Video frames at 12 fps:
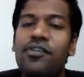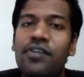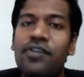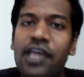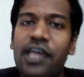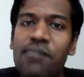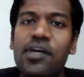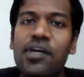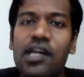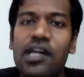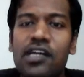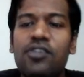him or
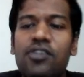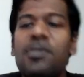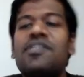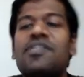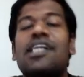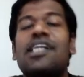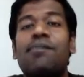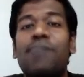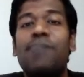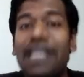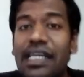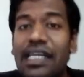her to be with
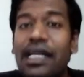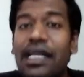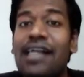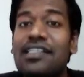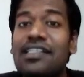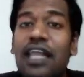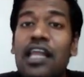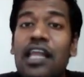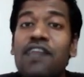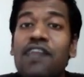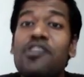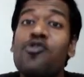complete understanding
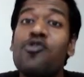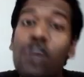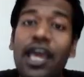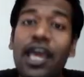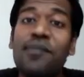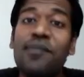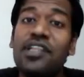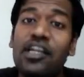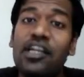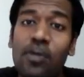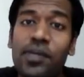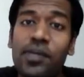with no gaps in that
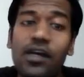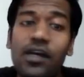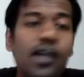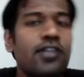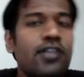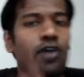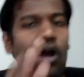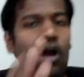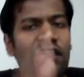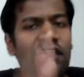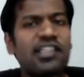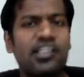topic. So all
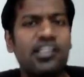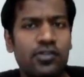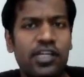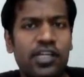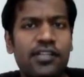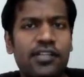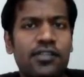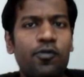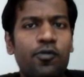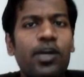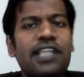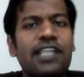the 3 students
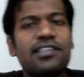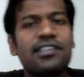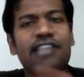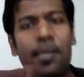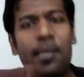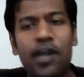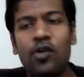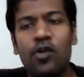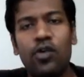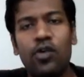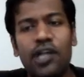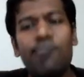would reach the same end
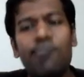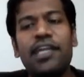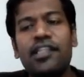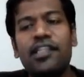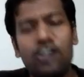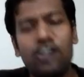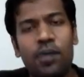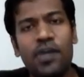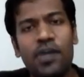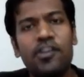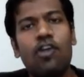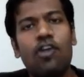goal, complete the topic
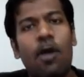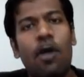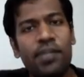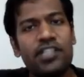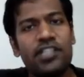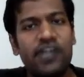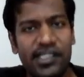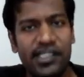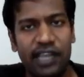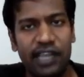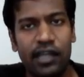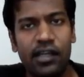with comprehensive
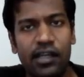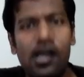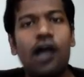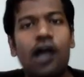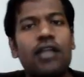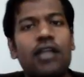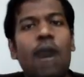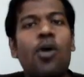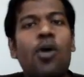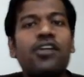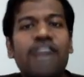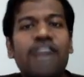understanding. The
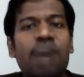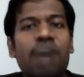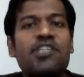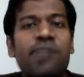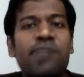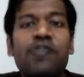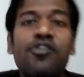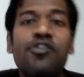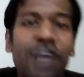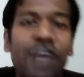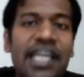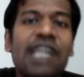amount of time they spend would
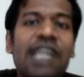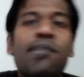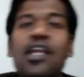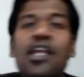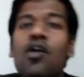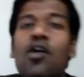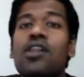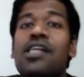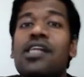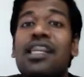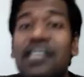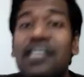vary depending on their
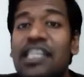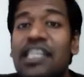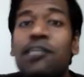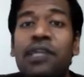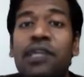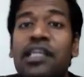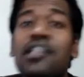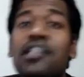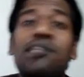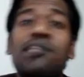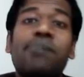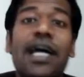learning ability and
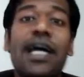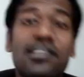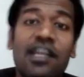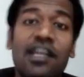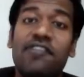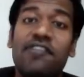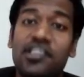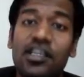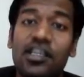their past levels,